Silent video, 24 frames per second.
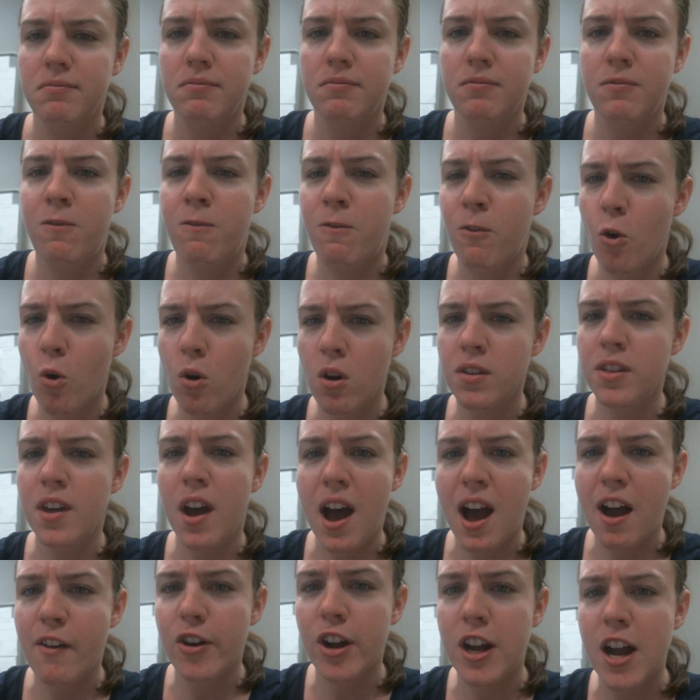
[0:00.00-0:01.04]
for the
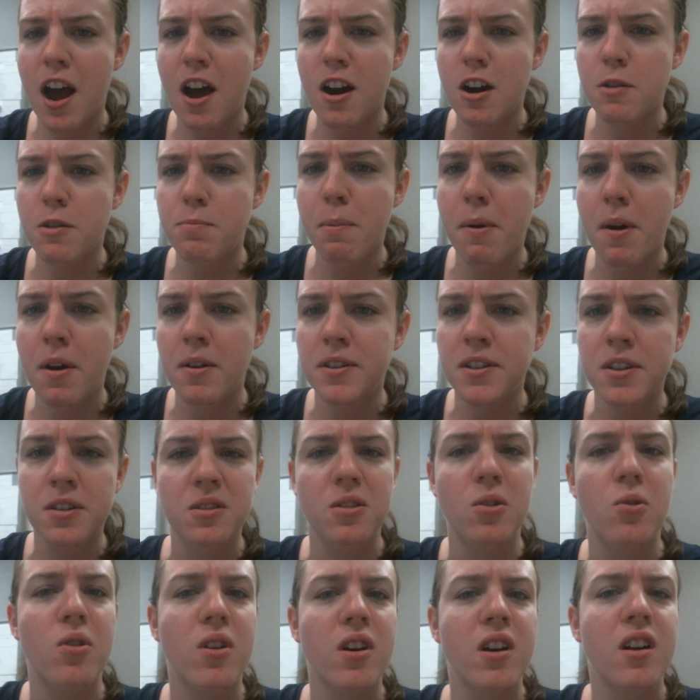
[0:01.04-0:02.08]
avocado proposal
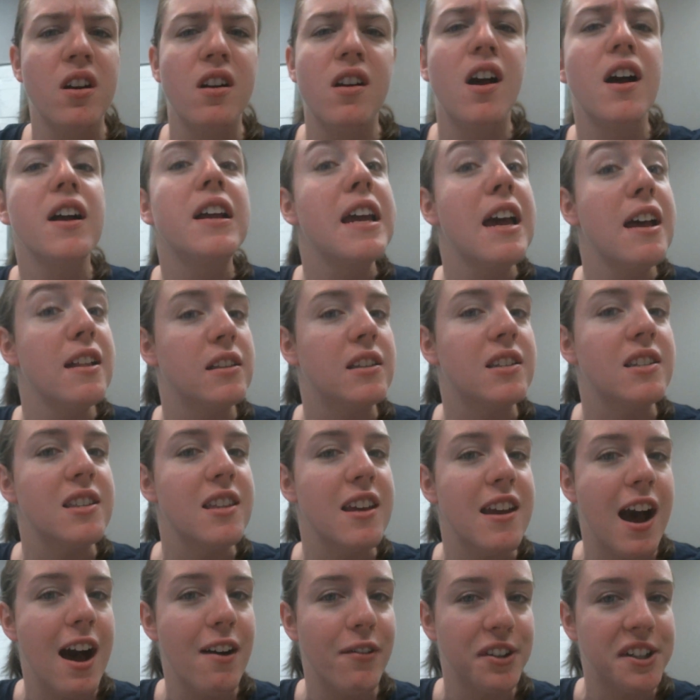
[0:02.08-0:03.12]
or against
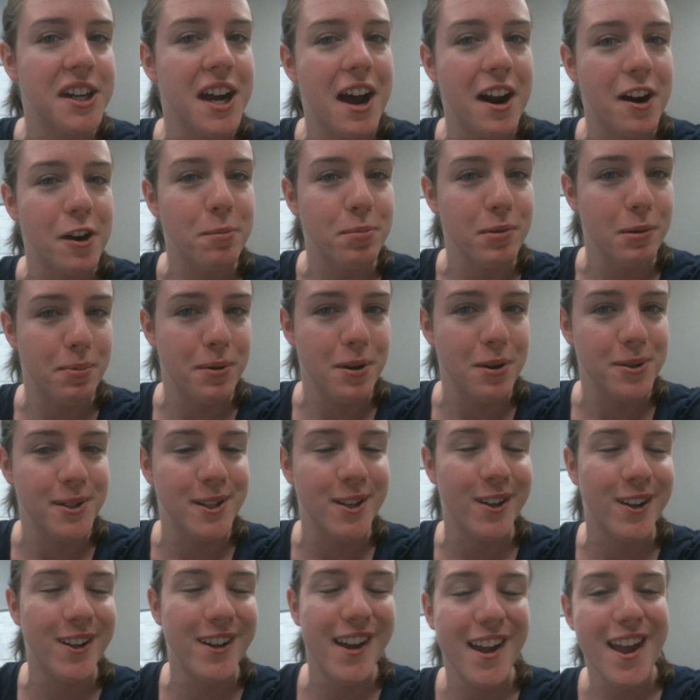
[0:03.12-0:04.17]
the avocado
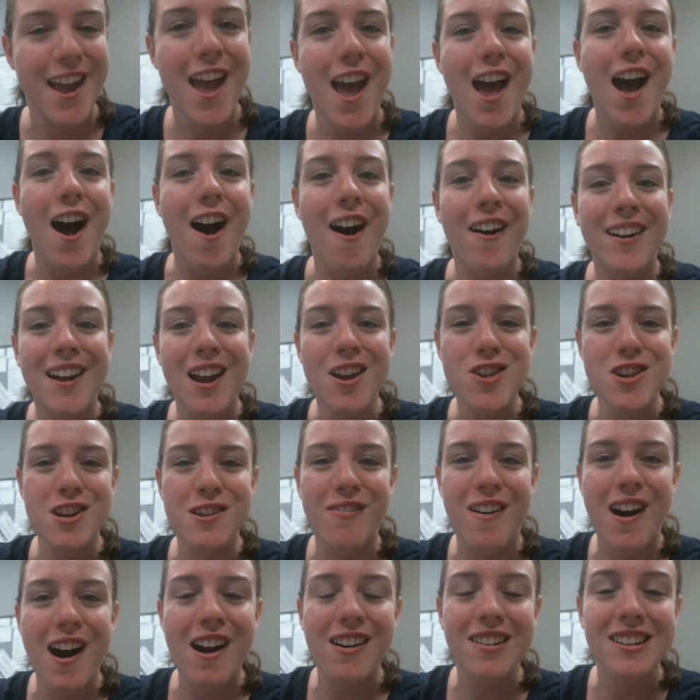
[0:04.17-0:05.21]
proposal. I'll catch you
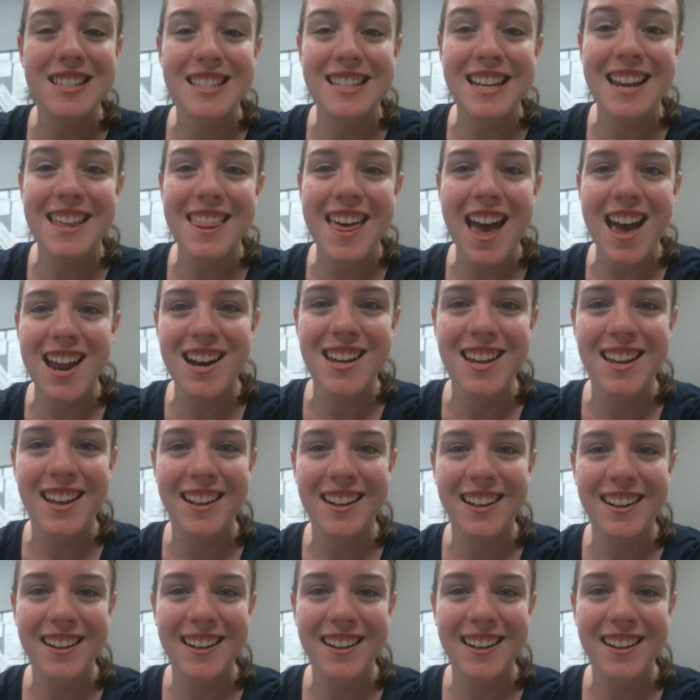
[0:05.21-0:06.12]
tomorrow. See you then.